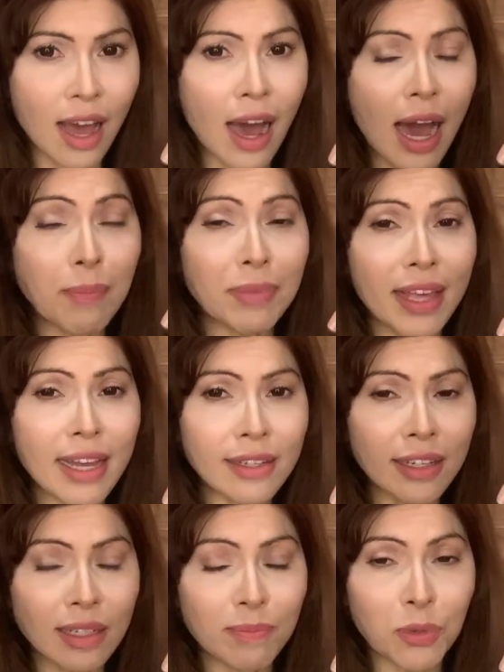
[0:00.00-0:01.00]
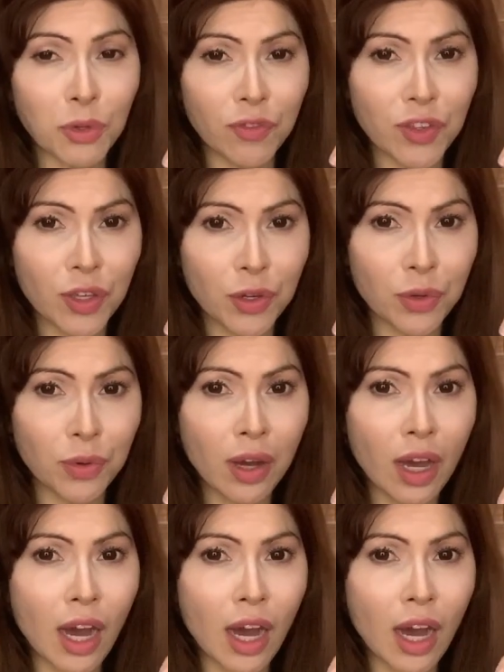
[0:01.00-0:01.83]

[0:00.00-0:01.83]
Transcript: I'm then going to move you